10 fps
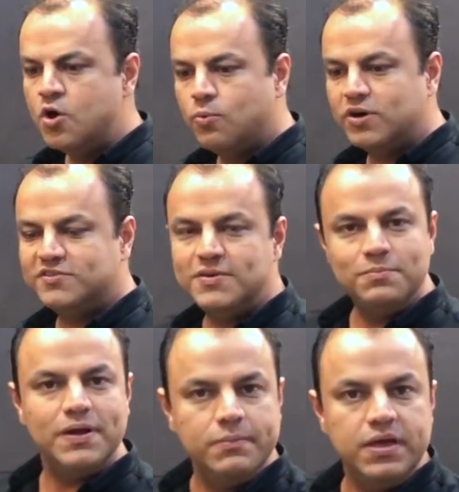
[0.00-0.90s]
What it
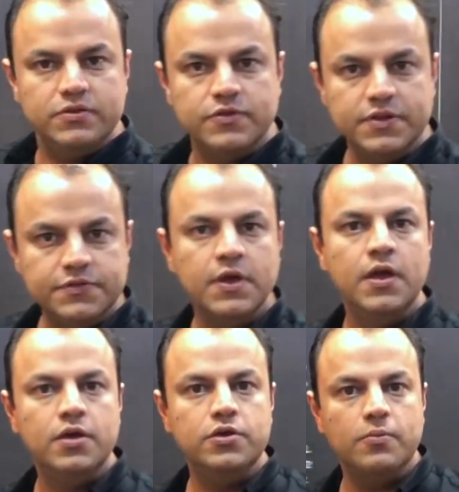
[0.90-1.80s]
simply means is
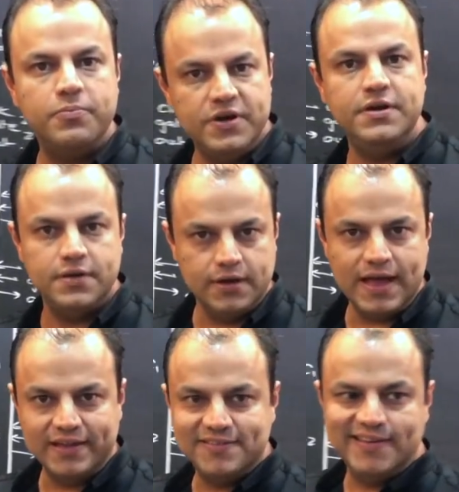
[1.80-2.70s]
your printer,
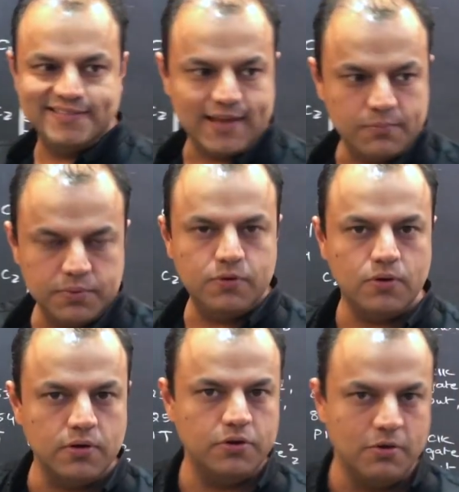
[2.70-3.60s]
as an
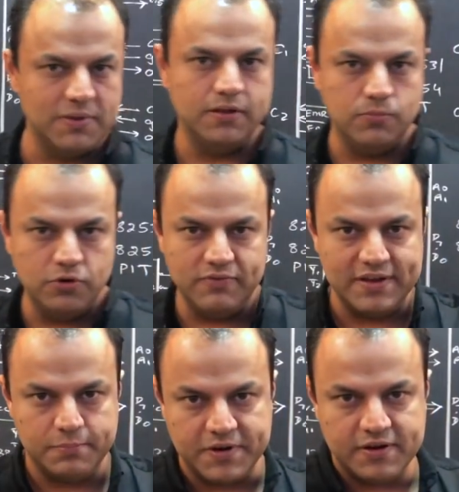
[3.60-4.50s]
example, on your motherboard where
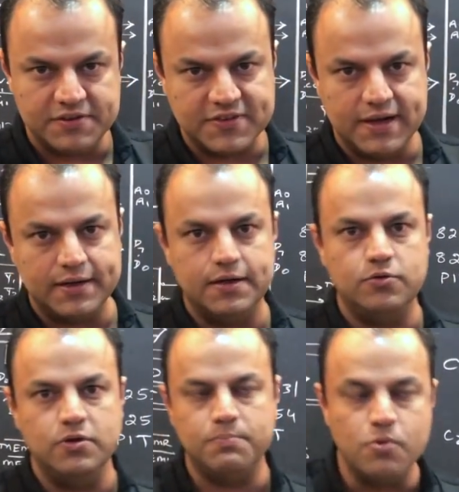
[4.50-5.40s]
the printer is connected
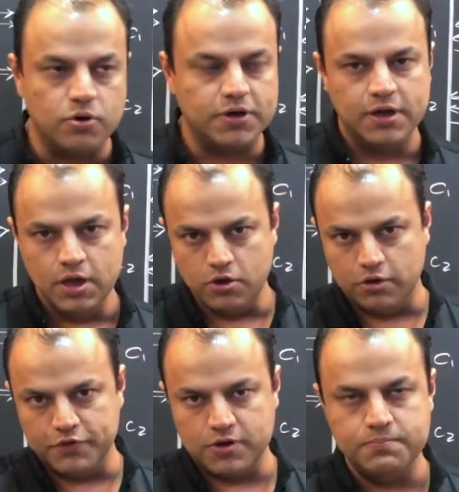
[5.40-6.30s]
to the port
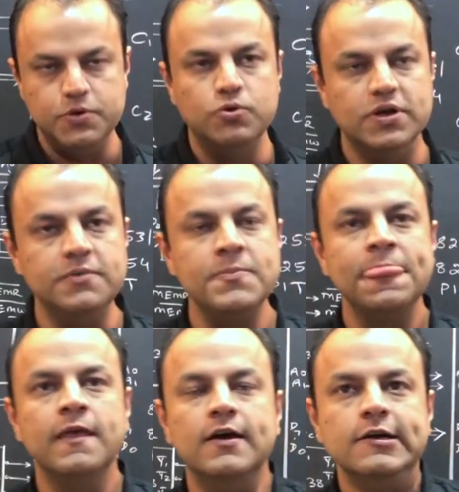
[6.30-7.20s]
of your computer,
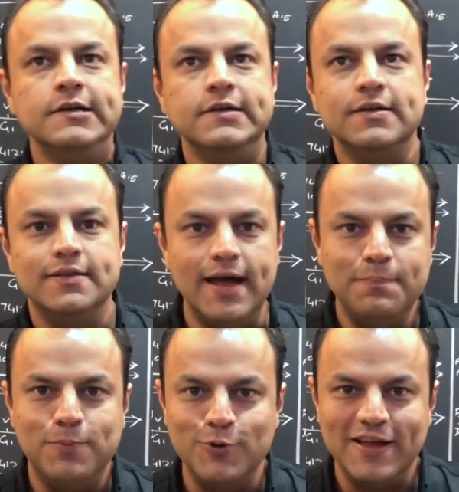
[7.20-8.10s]

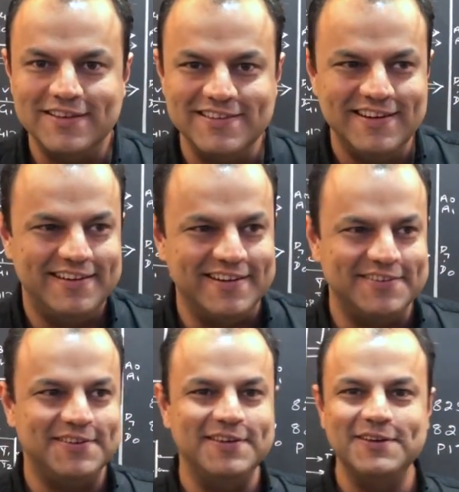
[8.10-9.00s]
that port has an
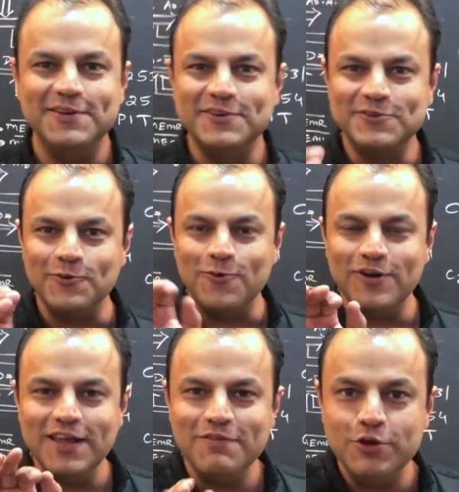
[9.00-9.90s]
address. So
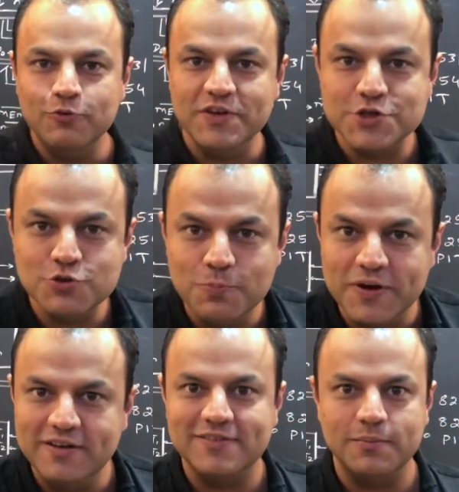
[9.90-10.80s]
only when you wish to
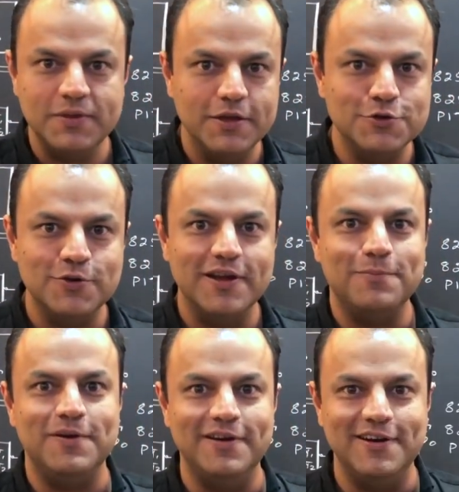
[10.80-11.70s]
print something, it should
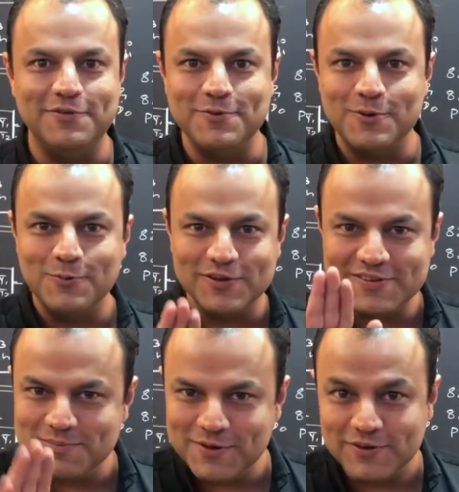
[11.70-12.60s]
get printed. If you want to watch
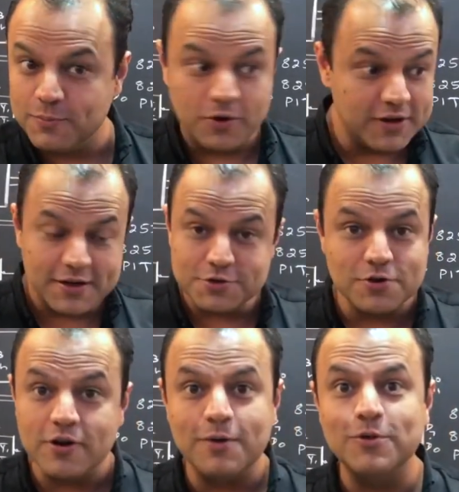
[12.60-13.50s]
something on the monitor, it should
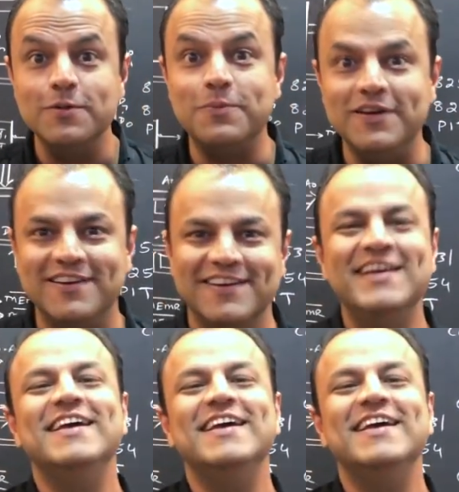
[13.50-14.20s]
not come on the printer.